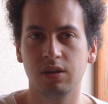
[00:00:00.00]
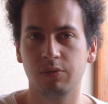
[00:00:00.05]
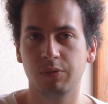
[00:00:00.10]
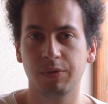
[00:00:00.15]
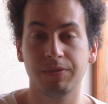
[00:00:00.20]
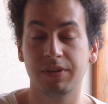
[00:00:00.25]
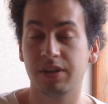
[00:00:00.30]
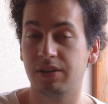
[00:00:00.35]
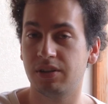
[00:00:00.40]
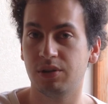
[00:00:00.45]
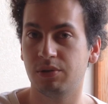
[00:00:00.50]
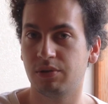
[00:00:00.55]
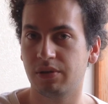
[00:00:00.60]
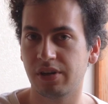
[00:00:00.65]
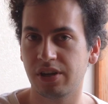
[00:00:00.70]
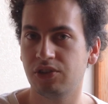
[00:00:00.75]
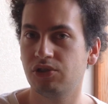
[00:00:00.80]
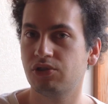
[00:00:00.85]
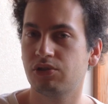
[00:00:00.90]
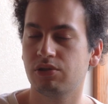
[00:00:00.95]
With that, you
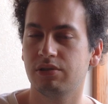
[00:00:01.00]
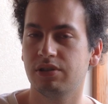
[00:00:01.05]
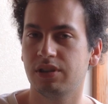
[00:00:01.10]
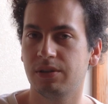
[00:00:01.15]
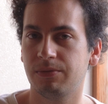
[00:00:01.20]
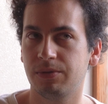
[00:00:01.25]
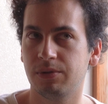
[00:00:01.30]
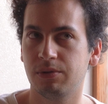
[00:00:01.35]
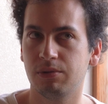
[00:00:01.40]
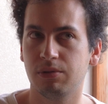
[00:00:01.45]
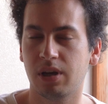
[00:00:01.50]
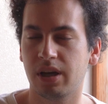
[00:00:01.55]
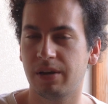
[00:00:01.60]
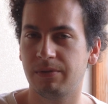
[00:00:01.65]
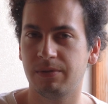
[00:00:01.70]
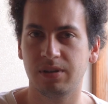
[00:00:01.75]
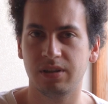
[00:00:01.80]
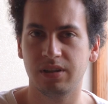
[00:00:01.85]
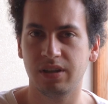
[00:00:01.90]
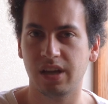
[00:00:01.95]
are insured. If you
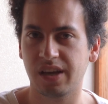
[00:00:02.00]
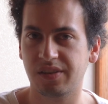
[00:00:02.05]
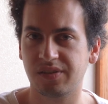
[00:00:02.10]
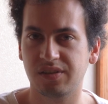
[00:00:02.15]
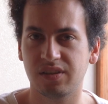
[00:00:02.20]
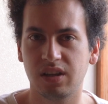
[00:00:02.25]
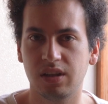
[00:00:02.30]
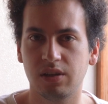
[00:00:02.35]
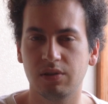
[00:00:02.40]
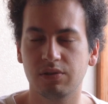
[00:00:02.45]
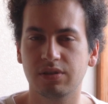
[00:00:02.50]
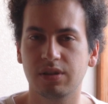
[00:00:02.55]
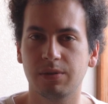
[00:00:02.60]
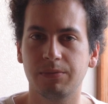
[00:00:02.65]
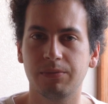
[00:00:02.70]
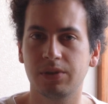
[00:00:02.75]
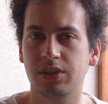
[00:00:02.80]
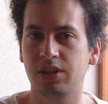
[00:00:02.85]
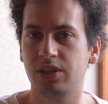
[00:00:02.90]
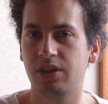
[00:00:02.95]
have an accident or
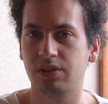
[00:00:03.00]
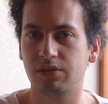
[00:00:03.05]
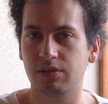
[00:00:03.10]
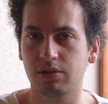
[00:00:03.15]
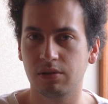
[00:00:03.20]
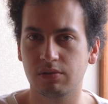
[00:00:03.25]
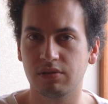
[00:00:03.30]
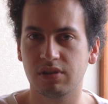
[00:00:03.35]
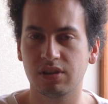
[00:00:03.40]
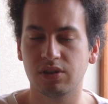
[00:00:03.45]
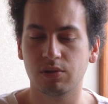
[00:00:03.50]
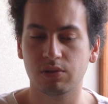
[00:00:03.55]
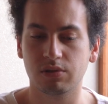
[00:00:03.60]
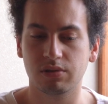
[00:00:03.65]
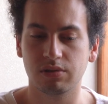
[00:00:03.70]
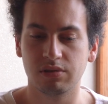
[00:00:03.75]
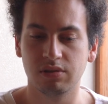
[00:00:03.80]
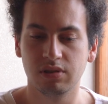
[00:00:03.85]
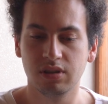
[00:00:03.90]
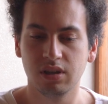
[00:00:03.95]
something, you need to go to the
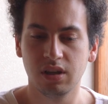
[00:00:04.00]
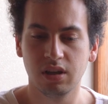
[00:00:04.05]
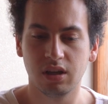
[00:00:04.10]
doctor,